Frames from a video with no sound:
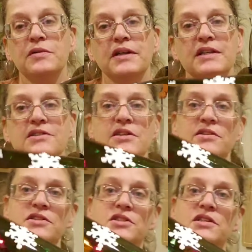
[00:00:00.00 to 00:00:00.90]
do it, so
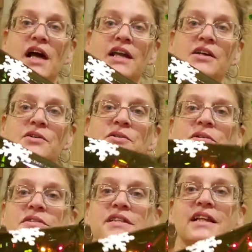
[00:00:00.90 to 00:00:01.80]
this is kind of
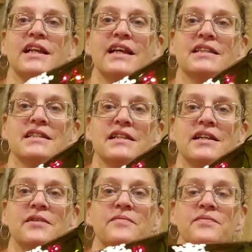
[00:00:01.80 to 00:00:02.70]
cool. See the lights in
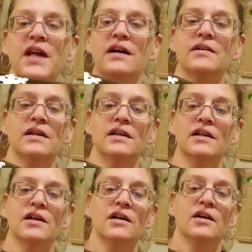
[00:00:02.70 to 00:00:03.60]
there? Yeah.
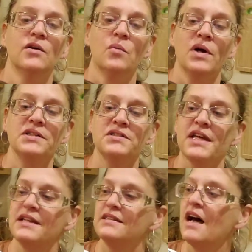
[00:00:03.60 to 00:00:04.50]
Once
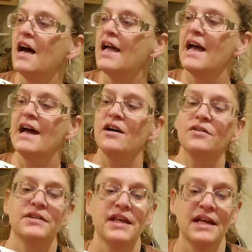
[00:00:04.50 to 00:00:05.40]
they die
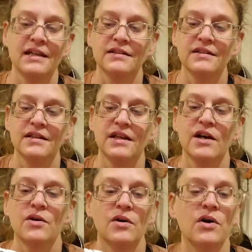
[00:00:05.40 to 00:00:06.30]
out, then, you
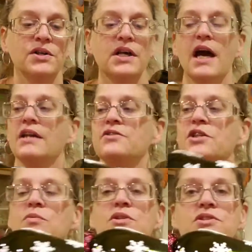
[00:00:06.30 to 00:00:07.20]
know, all you got to
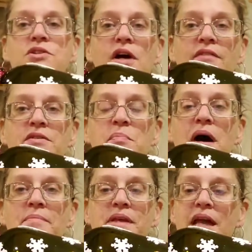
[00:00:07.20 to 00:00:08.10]
do is you'll have to
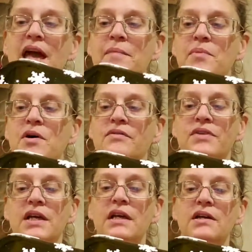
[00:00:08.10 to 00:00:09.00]
pop the cap off
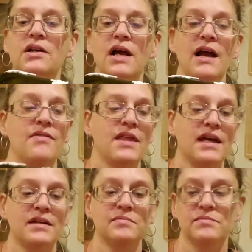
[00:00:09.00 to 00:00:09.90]
here and
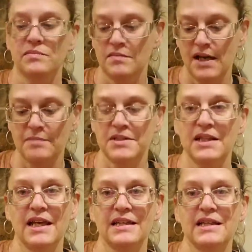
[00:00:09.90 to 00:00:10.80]
then empty
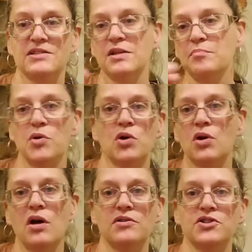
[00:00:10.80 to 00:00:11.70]
like this and pull
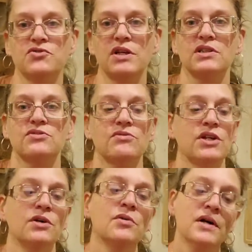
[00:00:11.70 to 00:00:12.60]
all the strings
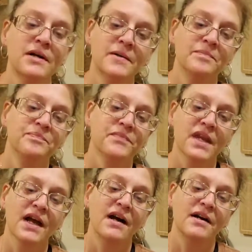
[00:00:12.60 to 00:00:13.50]
through,
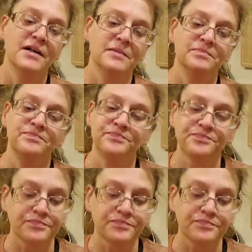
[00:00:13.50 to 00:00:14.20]
um,